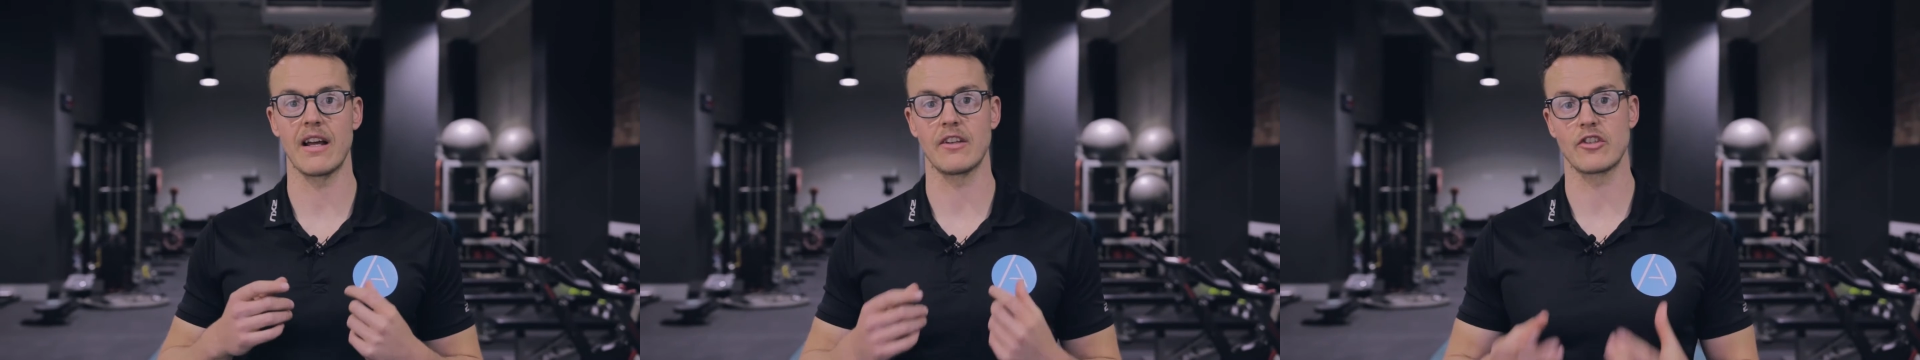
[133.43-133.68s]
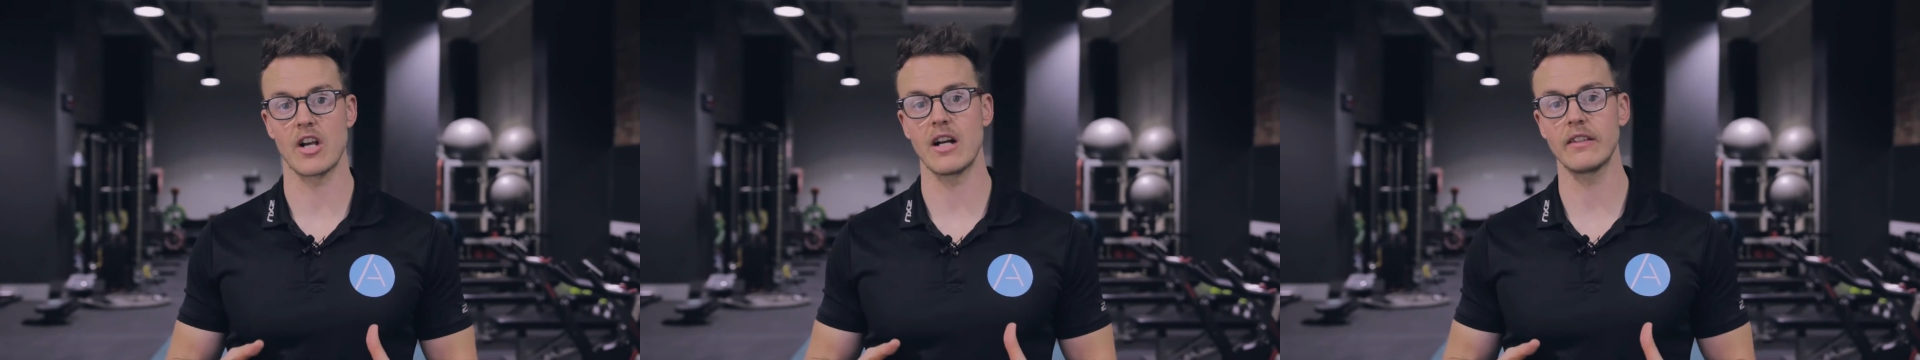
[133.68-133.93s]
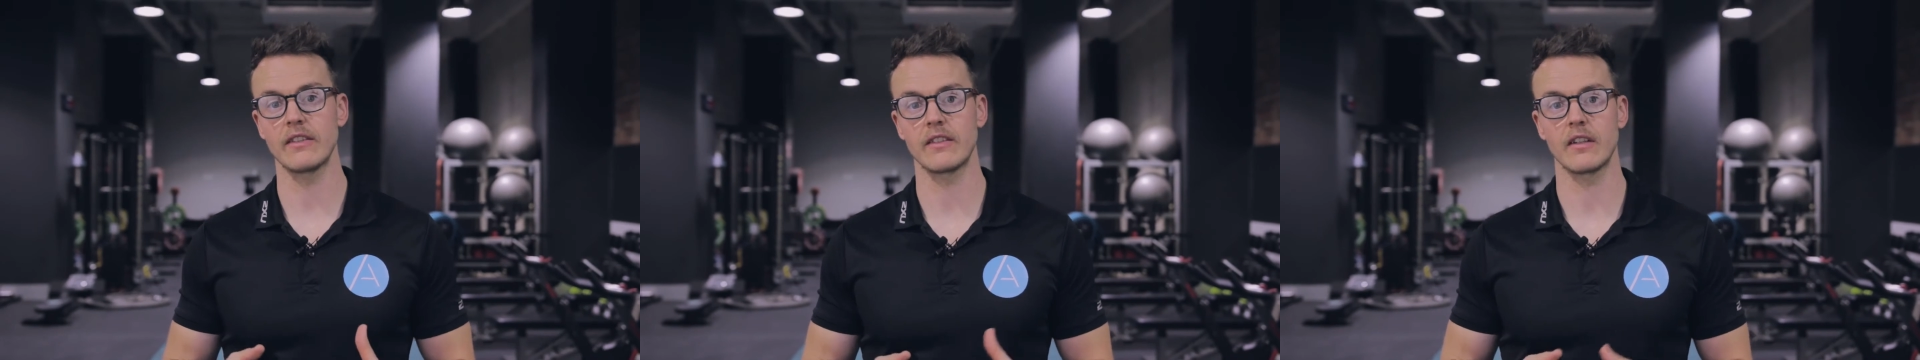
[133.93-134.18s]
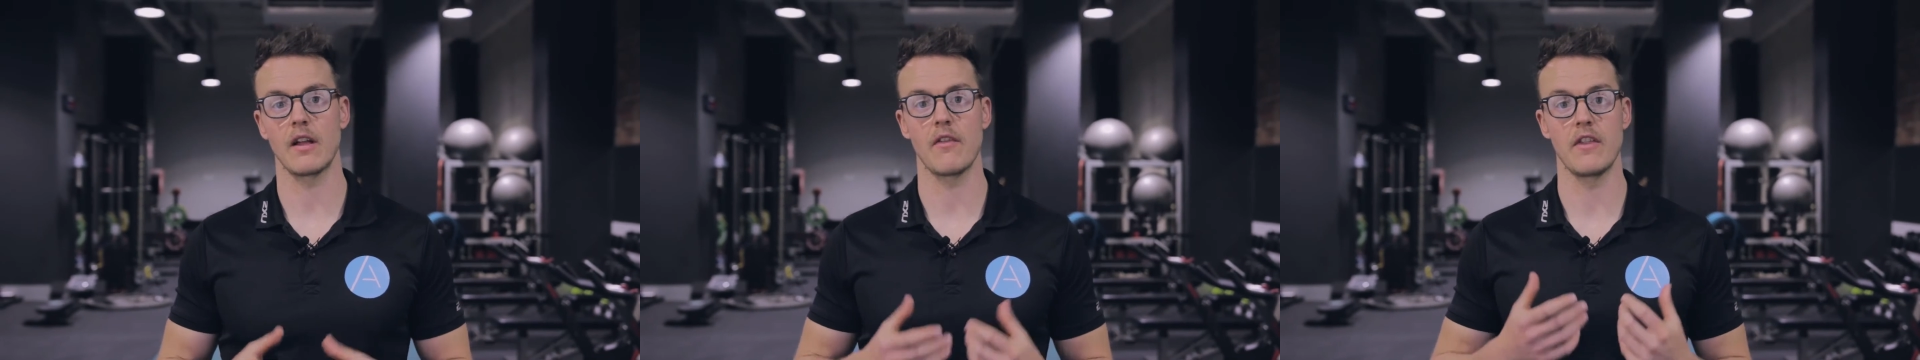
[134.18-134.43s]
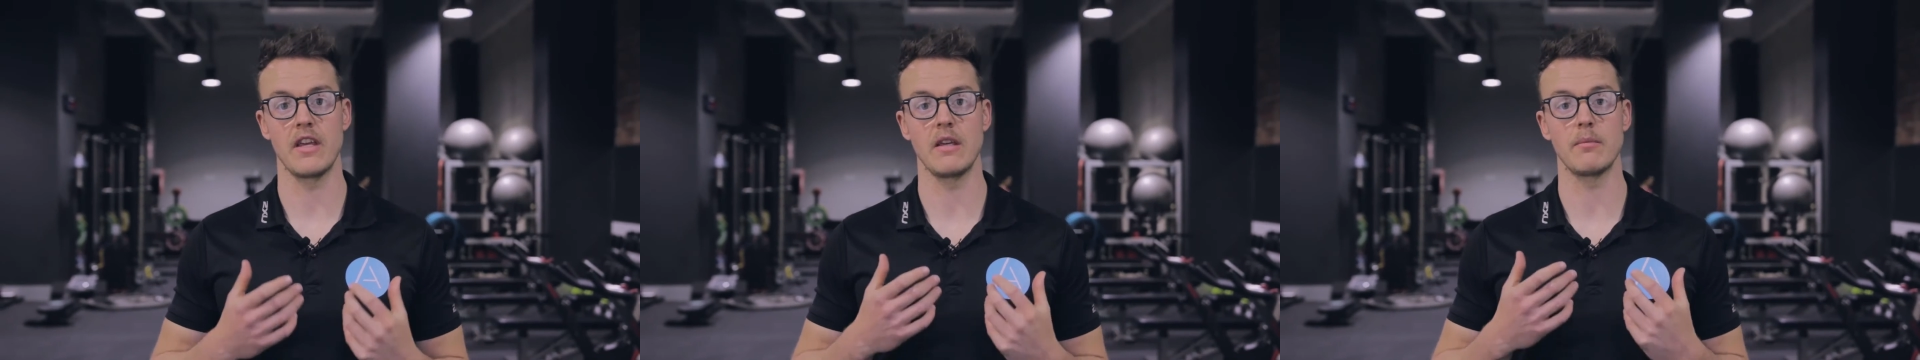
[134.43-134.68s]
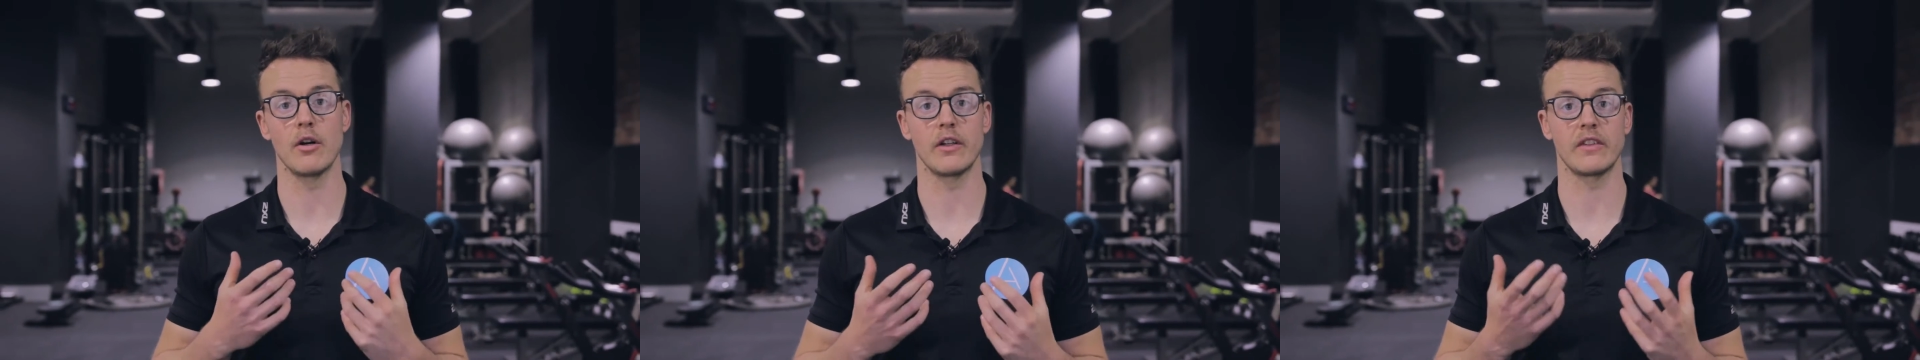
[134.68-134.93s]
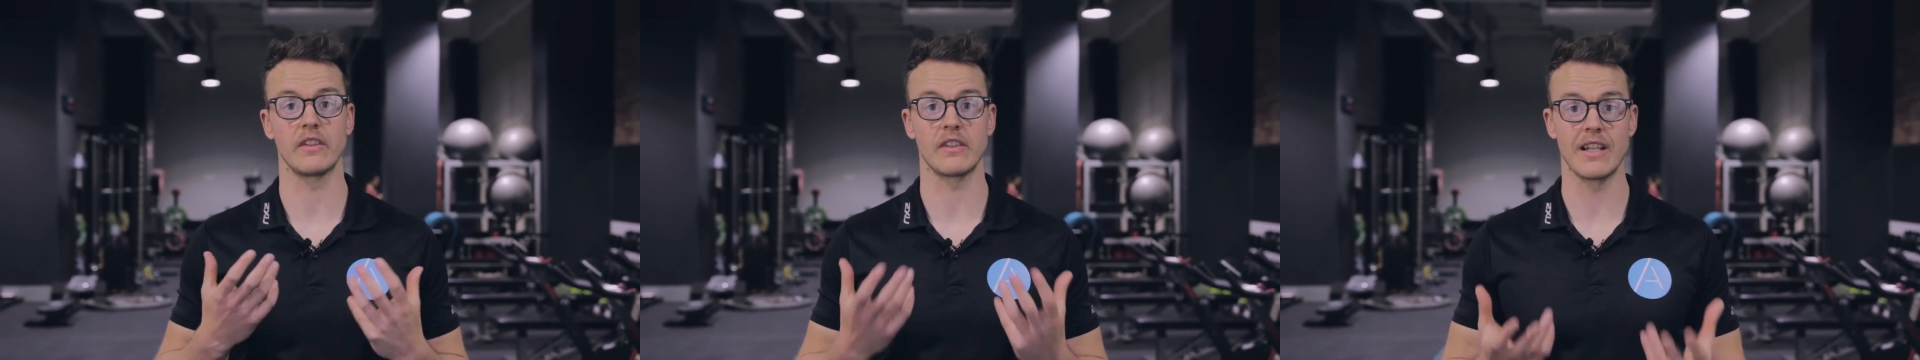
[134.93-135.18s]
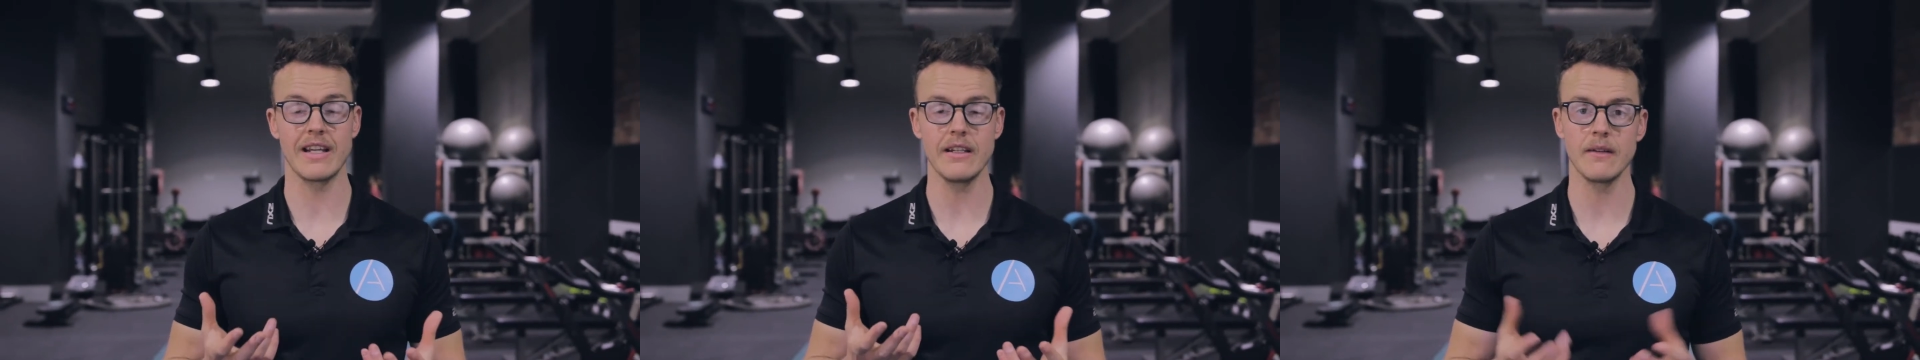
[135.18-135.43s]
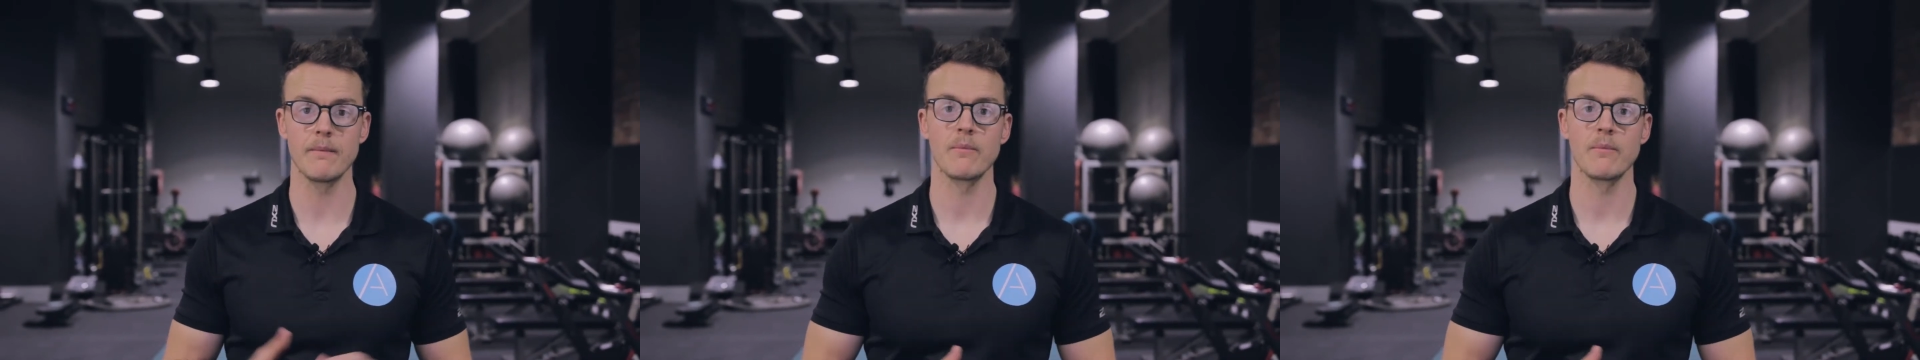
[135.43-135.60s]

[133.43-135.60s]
adjust the person's N.E.A.T,